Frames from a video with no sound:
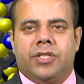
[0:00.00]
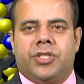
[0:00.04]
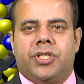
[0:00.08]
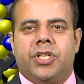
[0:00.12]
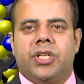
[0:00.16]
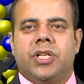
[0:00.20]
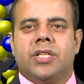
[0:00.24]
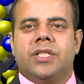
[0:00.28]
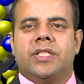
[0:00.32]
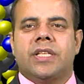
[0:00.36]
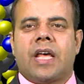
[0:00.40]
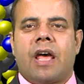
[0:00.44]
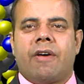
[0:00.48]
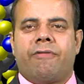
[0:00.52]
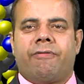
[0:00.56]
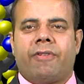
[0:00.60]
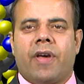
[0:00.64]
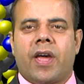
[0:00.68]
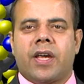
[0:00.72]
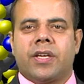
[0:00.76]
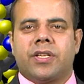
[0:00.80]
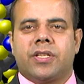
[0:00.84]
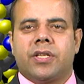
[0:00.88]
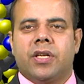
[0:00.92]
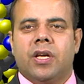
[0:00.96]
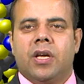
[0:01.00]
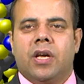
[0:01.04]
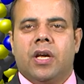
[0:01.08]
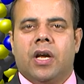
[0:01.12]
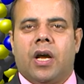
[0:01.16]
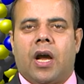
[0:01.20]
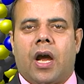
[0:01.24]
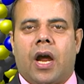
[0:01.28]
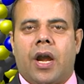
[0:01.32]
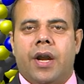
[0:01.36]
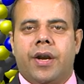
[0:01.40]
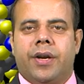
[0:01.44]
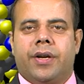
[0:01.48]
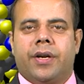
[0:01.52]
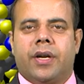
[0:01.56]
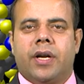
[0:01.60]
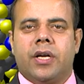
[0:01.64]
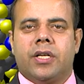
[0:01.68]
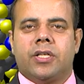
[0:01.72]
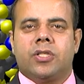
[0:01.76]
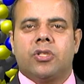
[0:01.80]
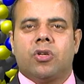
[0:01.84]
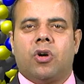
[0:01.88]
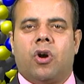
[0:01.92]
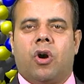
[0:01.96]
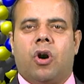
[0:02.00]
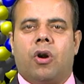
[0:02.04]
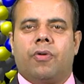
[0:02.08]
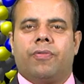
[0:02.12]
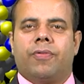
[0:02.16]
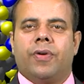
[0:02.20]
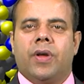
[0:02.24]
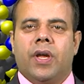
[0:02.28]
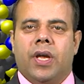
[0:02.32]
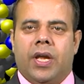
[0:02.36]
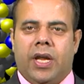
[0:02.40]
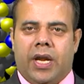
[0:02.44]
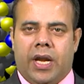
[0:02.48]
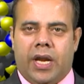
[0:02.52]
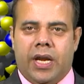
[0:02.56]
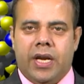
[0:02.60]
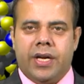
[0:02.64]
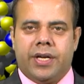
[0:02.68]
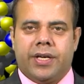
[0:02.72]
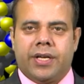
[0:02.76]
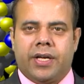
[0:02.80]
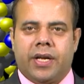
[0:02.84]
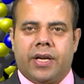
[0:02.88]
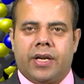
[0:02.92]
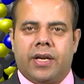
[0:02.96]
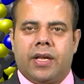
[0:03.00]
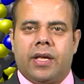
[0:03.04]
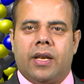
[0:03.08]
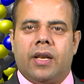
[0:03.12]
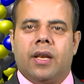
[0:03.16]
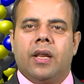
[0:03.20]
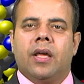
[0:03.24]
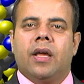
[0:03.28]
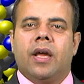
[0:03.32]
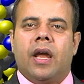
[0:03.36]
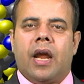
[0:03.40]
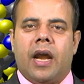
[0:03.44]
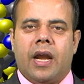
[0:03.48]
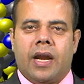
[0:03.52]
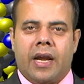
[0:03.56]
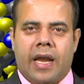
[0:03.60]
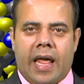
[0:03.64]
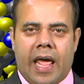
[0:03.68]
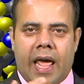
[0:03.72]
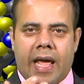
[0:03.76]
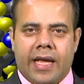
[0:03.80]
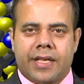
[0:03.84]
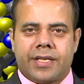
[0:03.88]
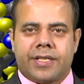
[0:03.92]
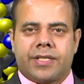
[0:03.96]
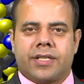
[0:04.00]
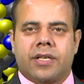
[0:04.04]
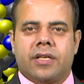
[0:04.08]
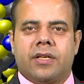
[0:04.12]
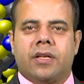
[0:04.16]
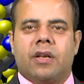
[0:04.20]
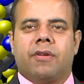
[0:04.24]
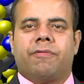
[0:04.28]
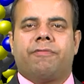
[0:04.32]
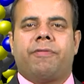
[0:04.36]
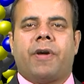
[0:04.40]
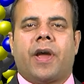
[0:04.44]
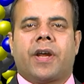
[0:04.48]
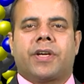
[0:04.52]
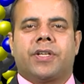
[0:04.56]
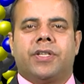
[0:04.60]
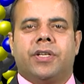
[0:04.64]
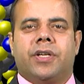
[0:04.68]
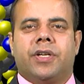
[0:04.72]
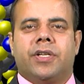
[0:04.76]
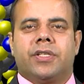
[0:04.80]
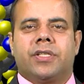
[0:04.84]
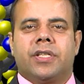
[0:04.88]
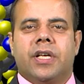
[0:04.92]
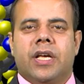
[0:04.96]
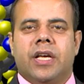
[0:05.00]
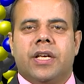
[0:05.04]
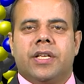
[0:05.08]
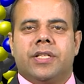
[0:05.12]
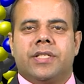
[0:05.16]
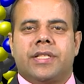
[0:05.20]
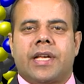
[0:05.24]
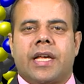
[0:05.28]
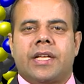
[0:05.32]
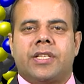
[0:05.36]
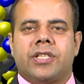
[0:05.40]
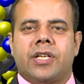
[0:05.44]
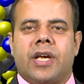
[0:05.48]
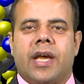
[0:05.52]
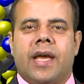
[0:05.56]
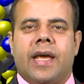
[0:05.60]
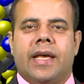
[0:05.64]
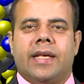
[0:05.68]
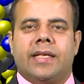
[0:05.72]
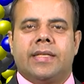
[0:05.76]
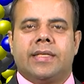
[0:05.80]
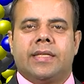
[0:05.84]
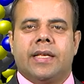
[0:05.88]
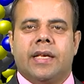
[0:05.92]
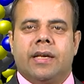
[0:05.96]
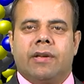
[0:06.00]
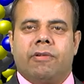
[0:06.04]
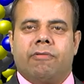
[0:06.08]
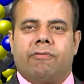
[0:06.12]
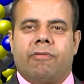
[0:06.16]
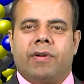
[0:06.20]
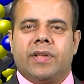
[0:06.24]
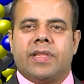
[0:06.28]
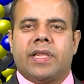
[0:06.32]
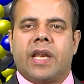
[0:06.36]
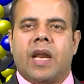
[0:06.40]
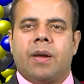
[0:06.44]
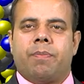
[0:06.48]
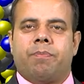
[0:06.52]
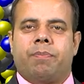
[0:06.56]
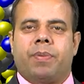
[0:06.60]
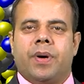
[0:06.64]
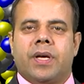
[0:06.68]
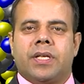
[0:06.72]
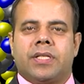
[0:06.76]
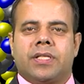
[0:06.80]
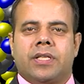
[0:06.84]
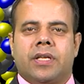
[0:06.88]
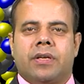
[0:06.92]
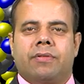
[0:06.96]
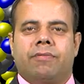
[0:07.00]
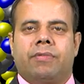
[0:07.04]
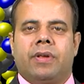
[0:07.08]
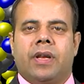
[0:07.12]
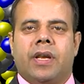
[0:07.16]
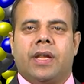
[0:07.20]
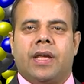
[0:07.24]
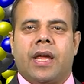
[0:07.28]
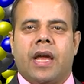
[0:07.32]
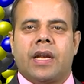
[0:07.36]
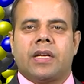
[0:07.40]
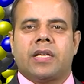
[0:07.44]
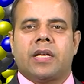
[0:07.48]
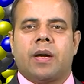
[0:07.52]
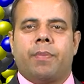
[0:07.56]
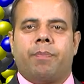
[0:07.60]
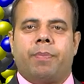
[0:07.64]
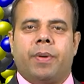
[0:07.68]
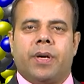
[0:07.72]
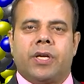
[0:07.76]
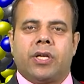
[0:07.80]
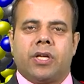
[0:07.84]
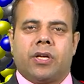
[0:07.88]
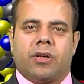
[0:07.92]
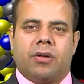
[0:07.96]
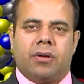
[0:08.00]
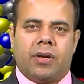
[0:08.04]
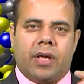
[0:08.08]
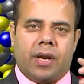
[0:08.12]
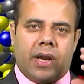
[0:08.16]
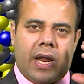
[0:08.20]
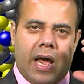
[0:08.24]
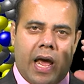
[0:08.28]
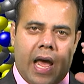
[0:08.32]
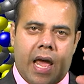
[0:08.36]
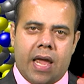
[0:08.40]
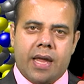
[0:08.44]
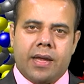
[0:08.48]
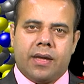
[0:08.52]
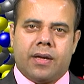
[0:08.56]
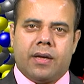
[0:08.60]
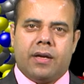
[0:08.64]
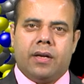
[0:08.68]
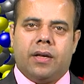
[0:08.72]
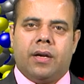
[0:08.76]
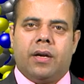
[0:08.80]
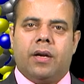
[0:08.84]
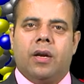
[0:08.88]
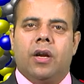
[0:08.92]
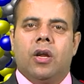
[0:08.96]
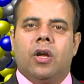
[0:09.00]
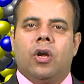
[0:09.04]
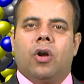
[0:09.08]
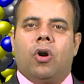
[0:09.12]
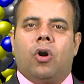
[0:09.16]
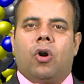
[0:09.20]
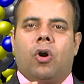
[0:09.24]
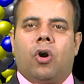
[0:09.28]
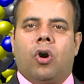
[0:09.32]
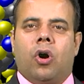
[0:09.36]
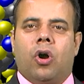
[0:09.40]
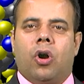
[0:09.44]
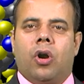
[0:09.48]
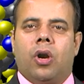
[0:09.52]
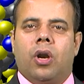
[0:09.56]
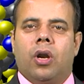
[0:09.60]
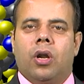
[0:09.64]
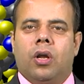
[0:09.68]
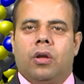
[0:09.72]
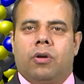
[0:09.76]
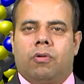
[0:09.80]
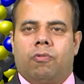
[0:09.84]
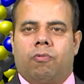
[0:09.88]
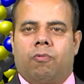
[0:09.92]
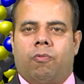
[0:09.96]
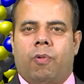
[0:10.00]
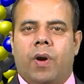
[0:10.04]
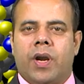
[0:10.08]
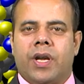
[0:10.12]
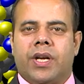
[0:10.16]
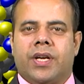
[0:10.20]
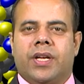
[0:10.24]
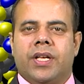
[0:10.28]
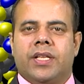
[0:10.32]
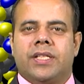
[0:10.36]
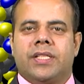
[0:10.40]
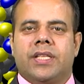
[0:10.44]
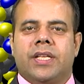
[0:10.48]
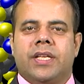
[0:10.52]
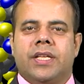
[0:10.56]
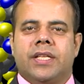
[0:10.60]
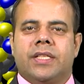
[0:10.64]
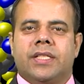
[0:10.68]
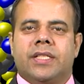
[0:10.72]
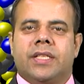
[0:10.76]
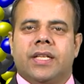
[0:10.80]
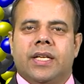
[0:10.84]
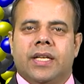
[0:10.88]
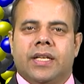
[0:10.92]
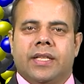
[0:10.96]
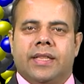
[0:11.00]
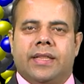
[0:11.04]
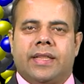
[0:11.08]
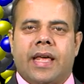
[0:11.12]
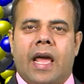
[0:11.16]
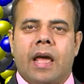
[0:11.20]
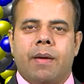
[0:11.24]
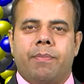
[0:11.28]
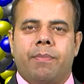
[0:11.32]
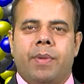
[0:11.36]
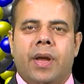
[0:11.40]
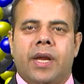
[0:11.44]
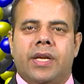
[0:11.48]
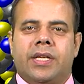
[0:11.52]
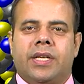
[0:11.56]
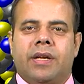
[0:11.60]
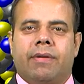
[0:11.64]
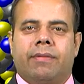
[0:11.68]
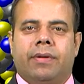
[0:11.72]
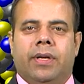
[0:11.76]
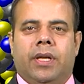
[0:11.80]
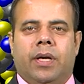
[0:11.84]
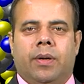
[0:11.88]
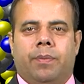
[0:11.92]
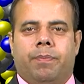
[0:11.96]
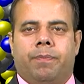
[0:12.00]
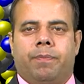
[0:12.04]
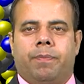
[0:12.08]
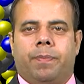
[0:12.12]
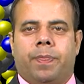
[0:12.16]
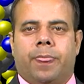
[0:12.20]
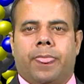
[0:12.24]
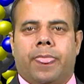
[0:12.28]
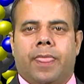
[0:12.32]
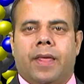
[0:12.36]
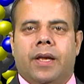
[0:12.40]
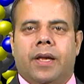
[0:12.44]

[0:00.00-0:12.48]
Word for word: Genes affect hundreds of internal and external factors such as whether a person will get a particular eye color or what disease they may develop.